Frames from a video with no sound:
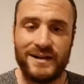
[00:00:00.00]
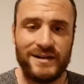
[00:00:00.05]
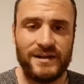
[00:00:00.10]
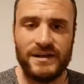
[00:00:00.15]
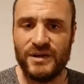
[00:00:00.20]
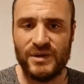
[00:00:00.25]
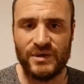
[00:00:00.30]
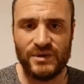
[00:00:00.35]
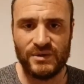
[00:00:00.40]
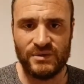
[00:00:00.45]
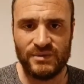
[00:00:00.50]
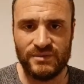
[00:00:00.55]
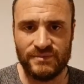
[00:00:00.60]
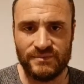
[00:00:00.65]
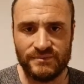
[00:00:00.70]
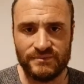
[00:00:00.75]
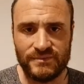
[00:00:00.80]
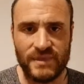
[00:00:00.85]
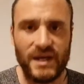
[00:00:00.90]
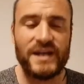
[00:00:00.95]
No,
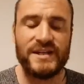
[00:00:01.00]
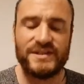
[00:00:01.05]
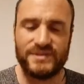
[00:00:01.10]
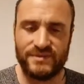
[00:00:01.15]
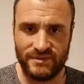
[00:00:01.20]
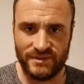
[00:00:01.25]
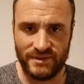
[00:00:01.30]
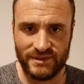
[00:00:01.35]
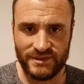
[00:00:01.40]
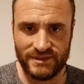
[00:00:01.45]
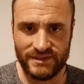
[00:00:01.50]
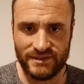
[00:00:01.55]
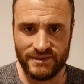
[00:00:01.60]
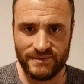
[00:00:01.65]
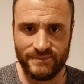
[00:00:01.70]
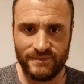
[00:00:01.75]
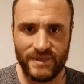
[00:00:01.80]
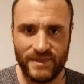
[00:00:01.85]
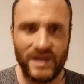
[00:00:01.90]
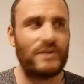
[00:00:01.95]
I don't.
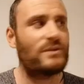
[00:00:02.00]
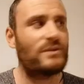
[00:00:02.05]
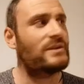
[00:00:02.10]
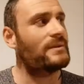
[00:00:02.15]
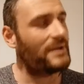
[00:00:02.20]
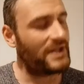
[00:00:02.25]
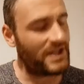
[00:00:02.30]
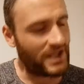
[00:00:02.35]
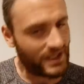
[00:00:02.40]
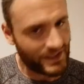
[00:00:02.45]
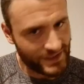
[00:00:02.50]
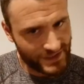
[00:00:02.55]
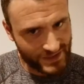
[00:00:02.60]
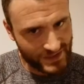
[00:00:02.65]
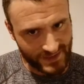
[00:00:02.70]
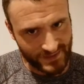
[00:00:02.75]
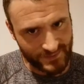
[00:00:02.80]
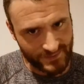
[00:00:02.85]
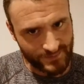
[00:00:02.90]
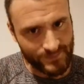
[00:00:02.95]
I know the
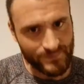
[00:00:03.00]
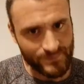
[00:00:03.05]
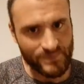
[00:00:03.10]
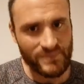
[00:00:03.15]
biology.